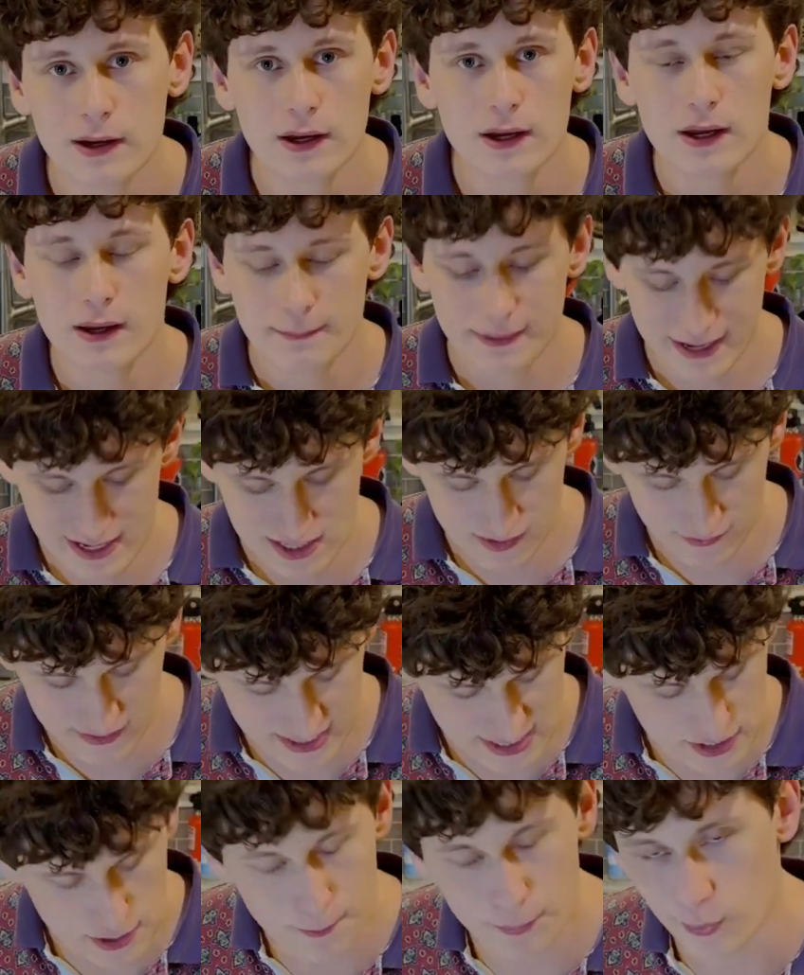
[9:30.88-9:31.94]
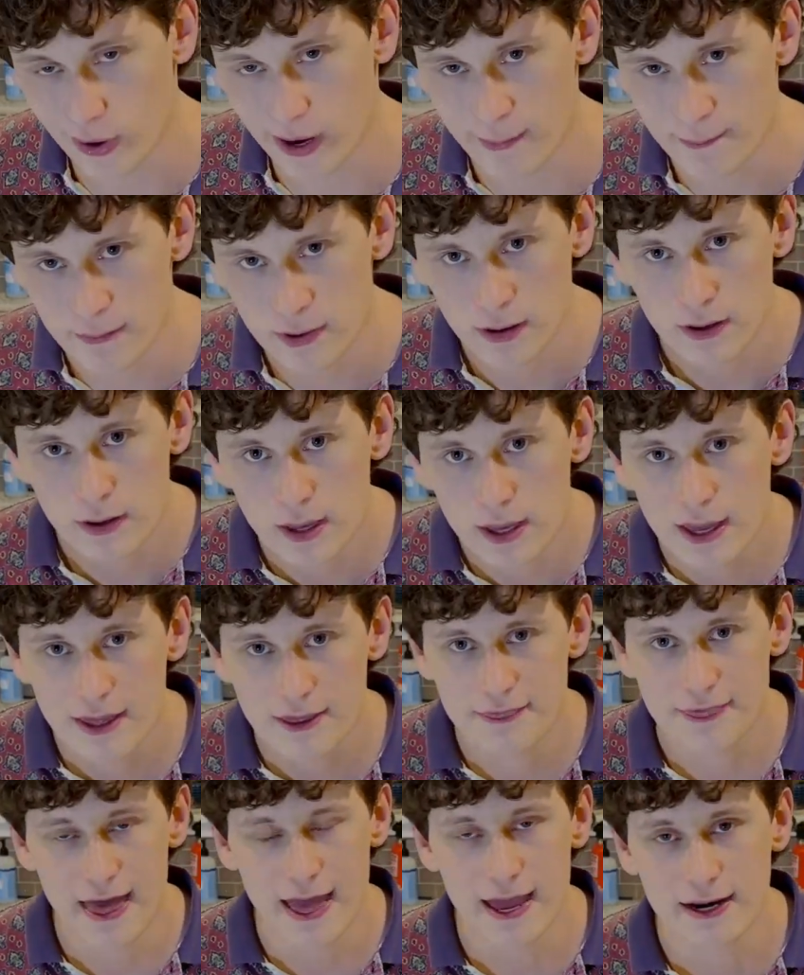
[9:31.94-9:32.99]
because if it's at the brim,
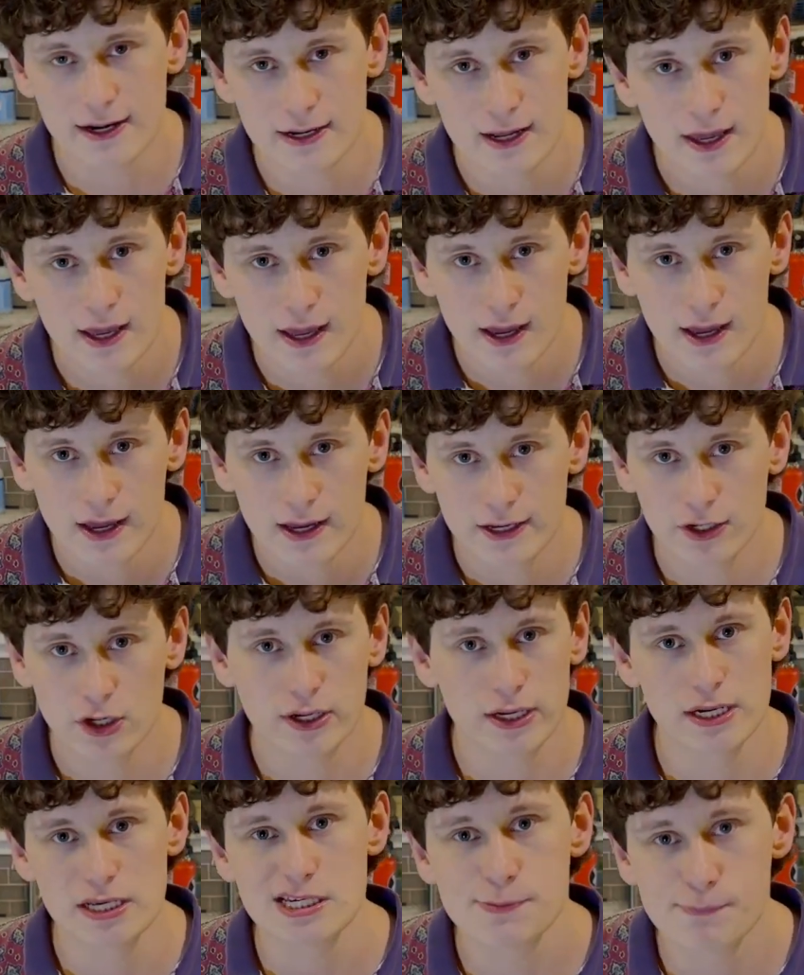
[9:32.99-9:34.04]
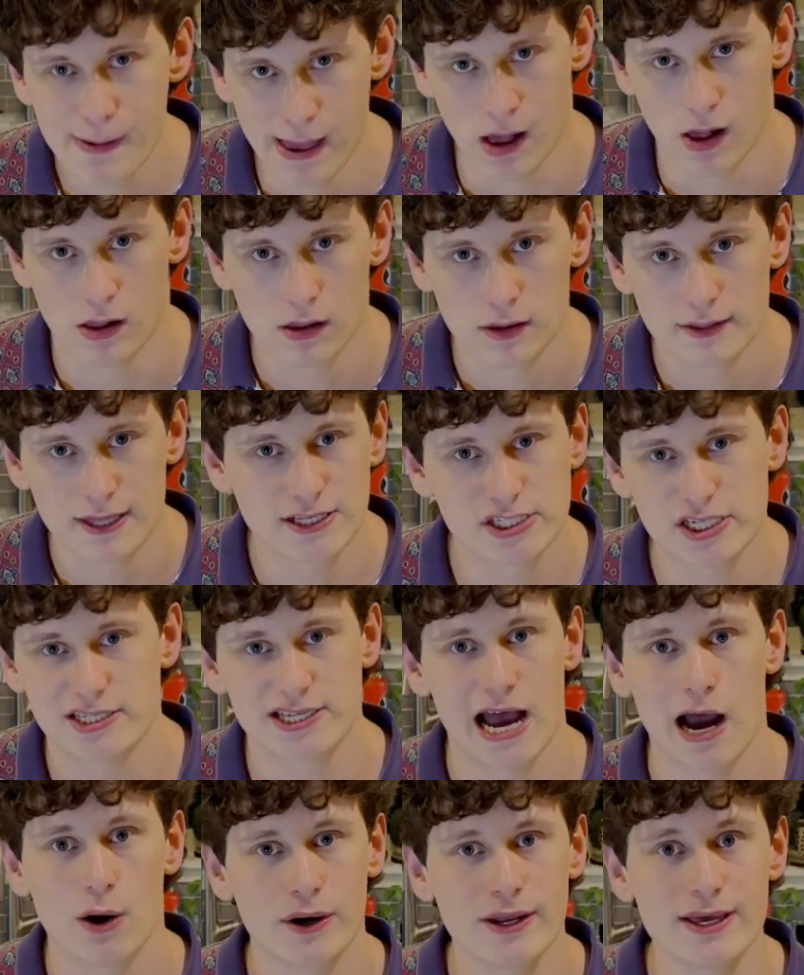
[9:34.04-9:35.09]
then you're gonna spill. That's just
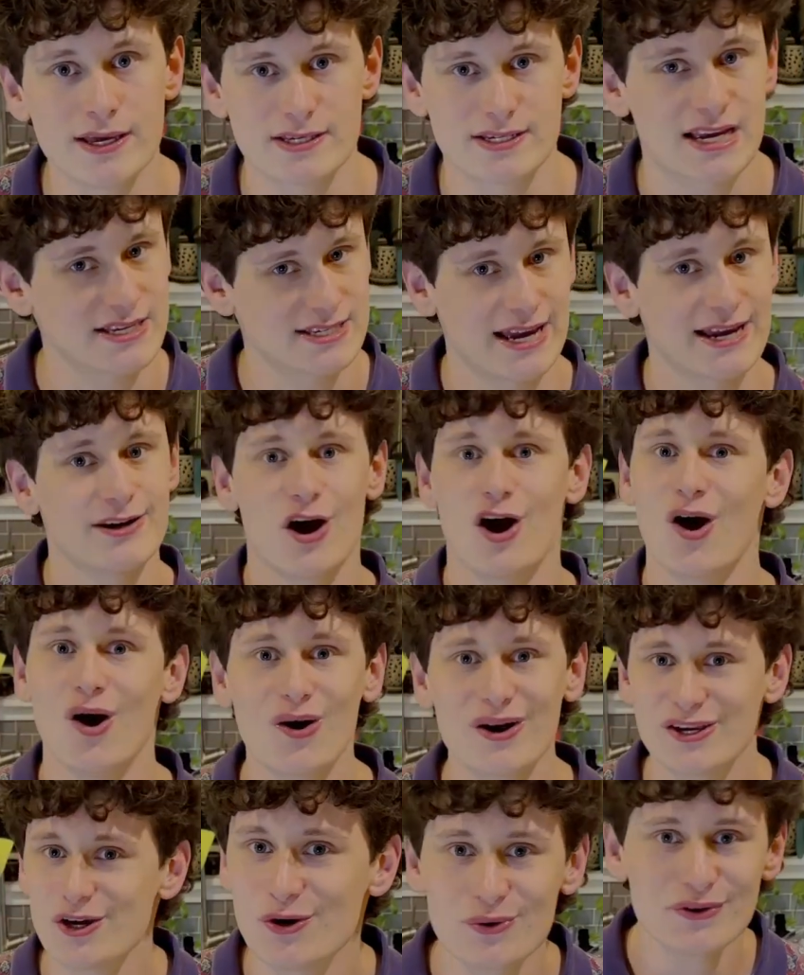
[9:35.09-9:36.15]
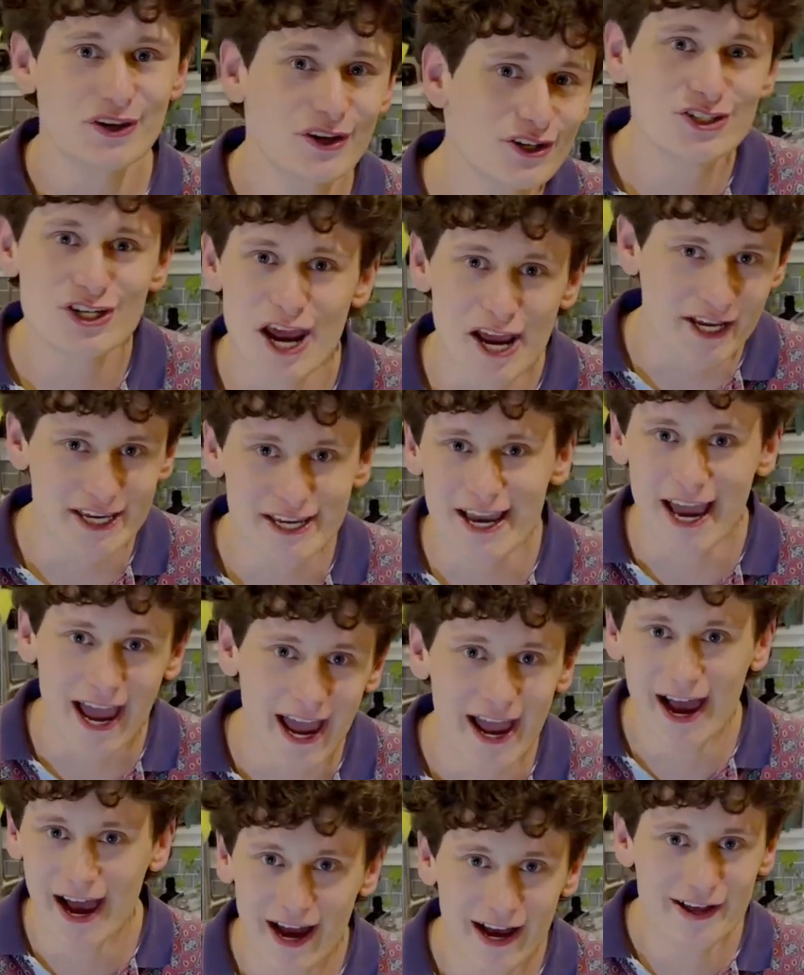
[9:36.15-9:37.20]
how it is, because I know you with your shaky
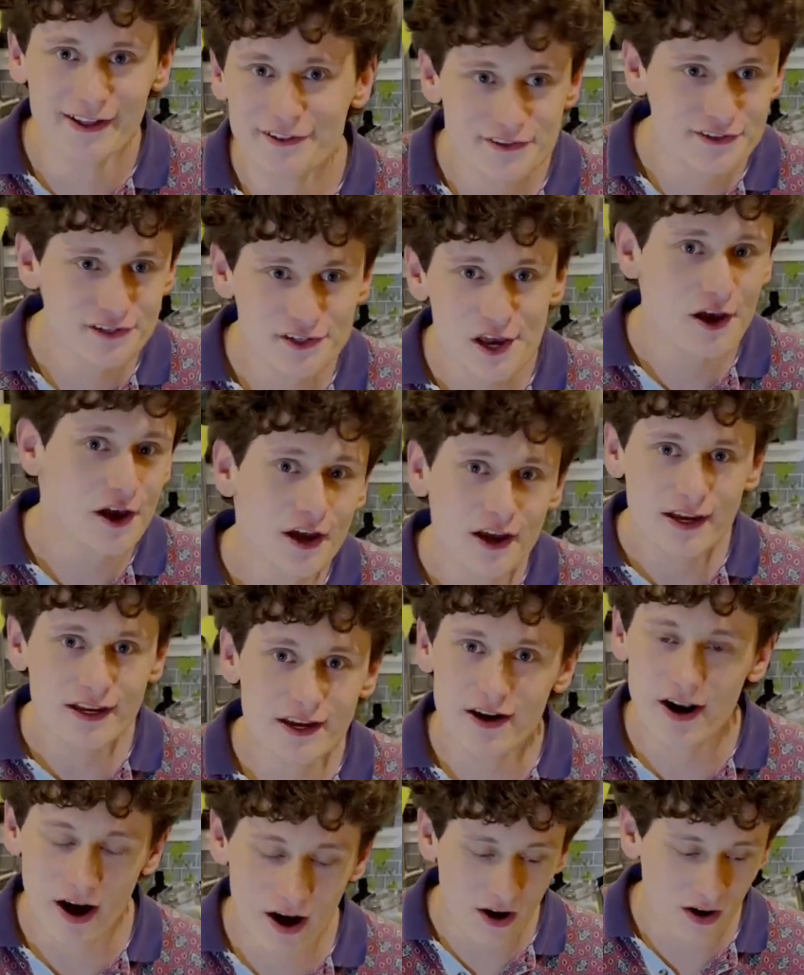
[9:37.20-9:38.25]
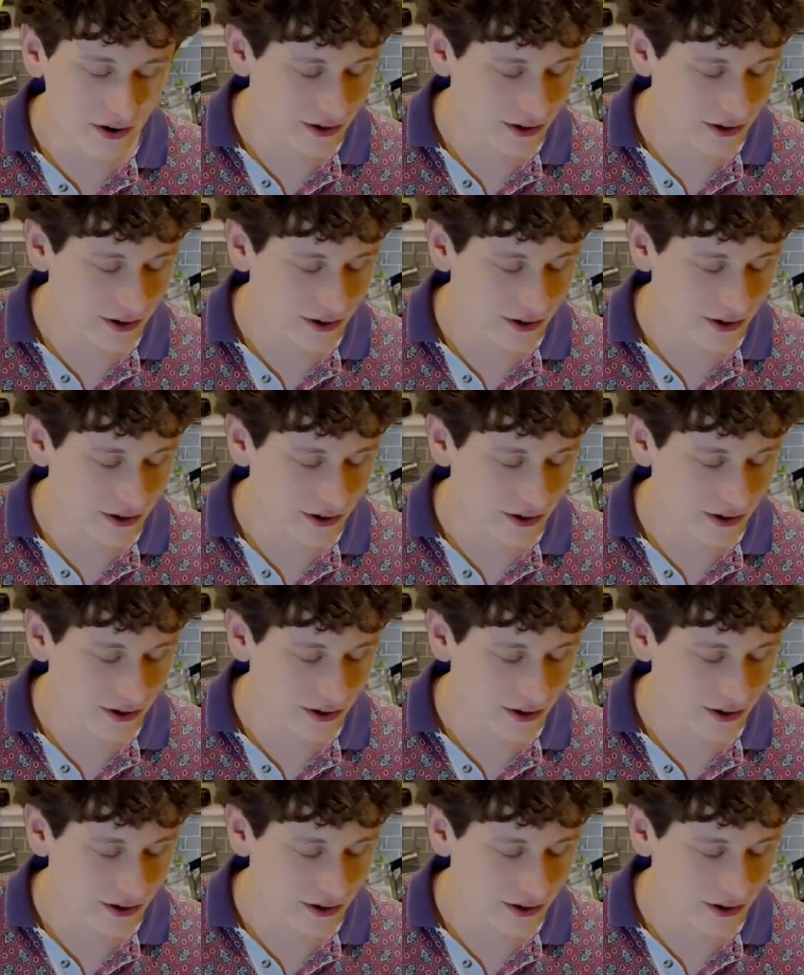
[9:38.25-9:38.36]
hands, you know, you're